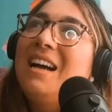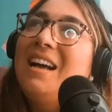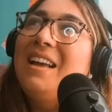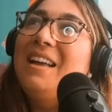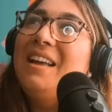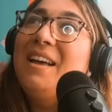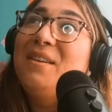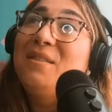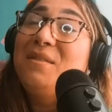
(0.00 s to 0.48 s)
I
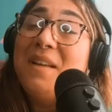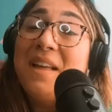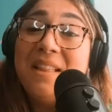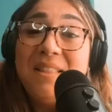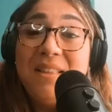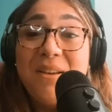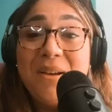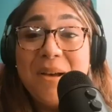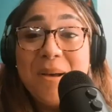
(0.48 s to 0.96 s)
have
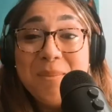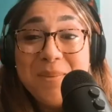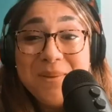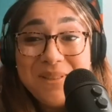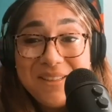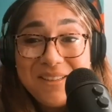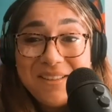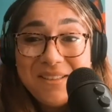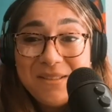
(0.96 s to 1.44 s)
had the
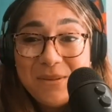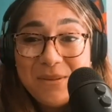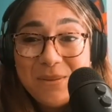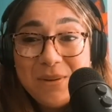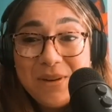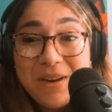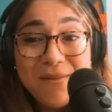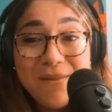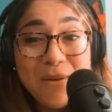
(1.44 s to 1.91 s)
opposite,
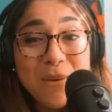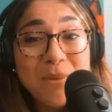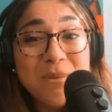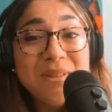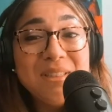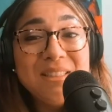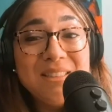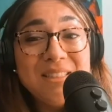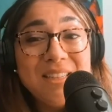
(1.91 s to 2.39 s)
where I've
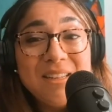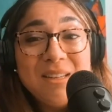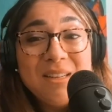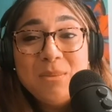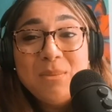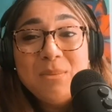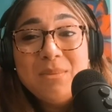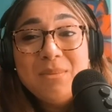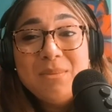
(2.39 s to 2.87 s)
only
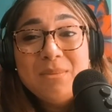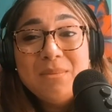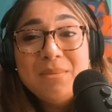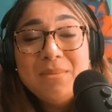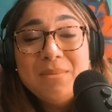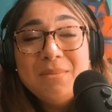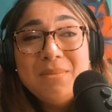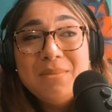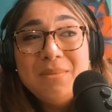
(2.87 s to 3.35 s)
dated
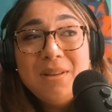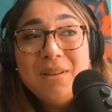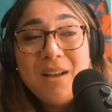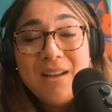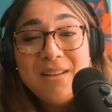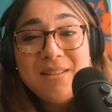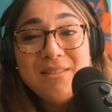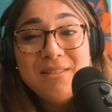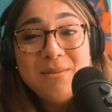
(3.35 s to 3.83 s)

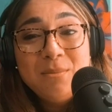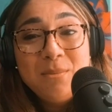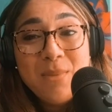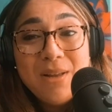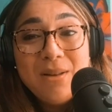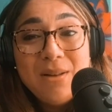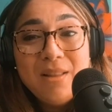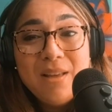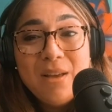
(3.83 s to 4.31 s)

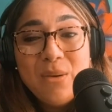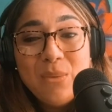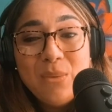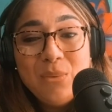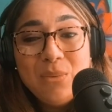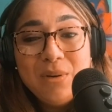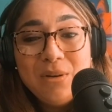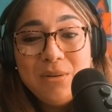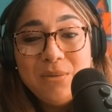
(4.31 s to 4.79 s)
men that
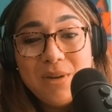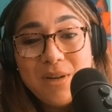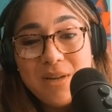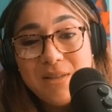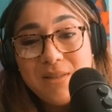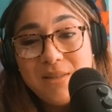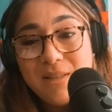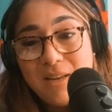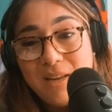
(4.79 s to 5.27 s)
were
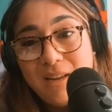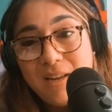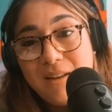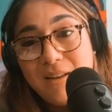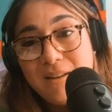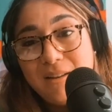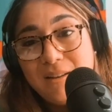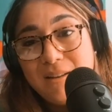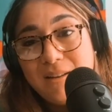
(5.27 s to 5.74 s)
raised
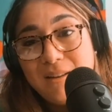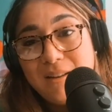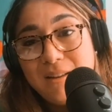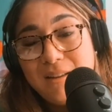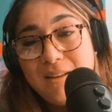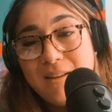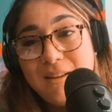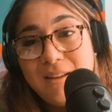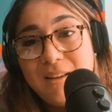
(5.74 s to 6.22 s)
in
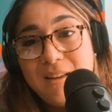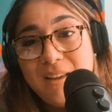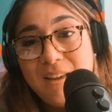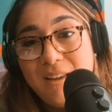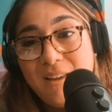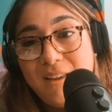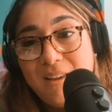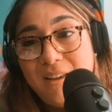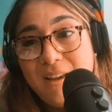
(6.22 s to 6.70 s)

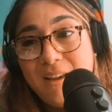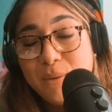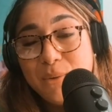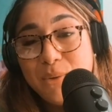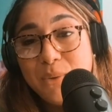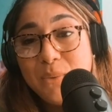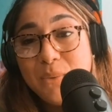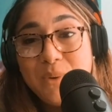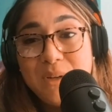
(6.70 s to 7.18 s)
a
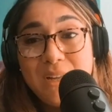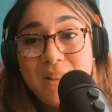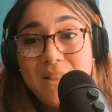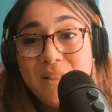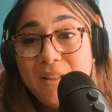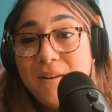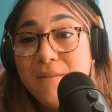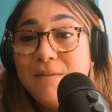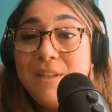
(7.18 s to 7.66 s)
household where they
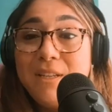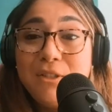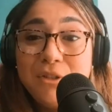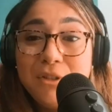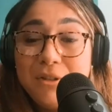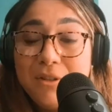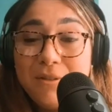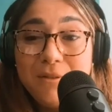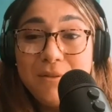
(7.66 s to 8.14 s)
loved
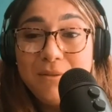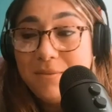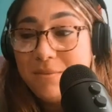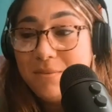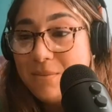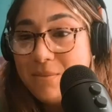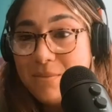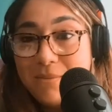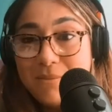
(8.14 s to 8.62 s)
each other,
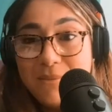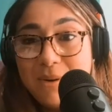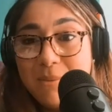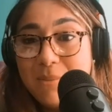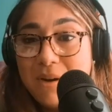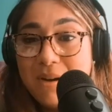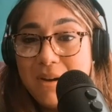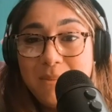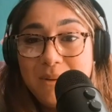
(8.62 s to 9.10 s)

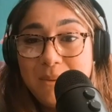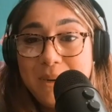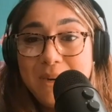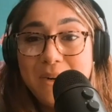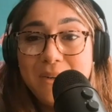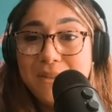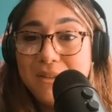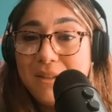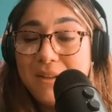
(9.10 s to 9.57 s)
their
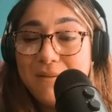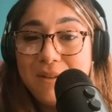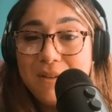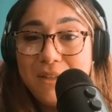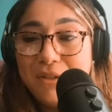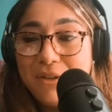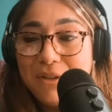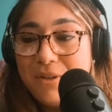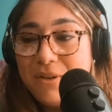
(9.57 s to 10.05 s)
parents loved
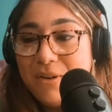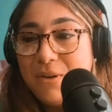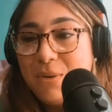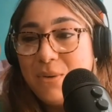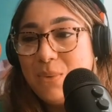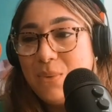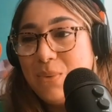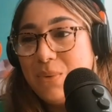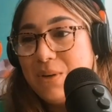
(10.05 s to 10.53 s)
each
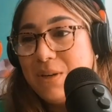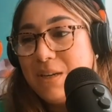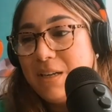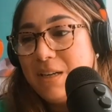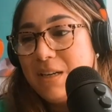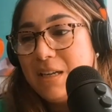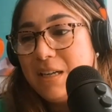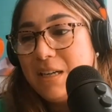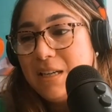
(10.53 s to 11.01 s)
other,
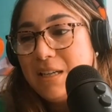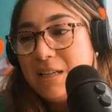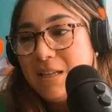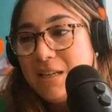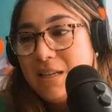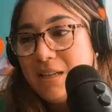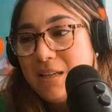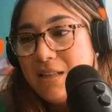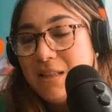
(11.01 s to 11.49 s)
or
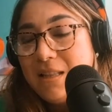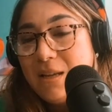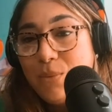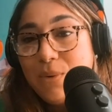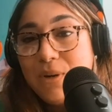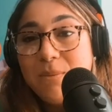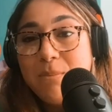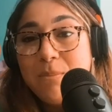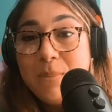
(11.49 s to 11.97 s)
they
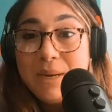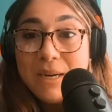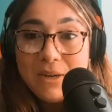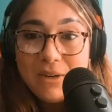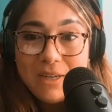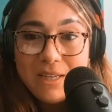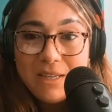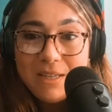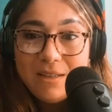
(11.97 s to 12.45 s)
were
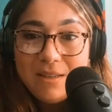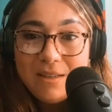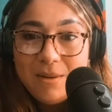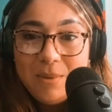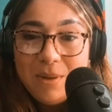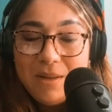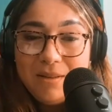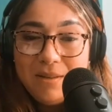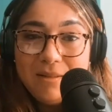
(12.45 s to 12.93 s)
married.
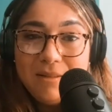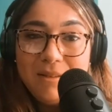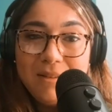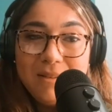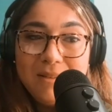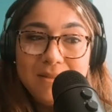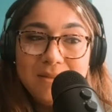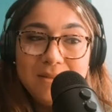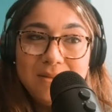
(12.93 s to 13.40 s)
I mean,
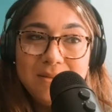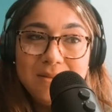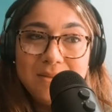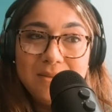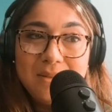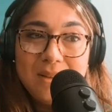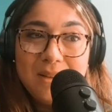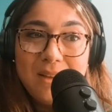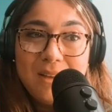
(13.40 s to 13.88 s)

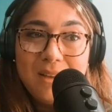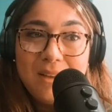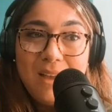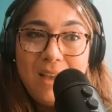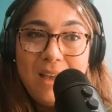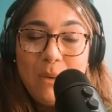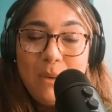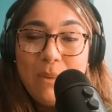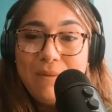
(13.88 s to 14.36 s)

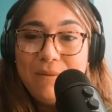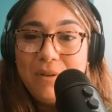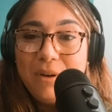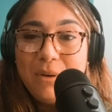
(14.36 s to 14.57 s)
however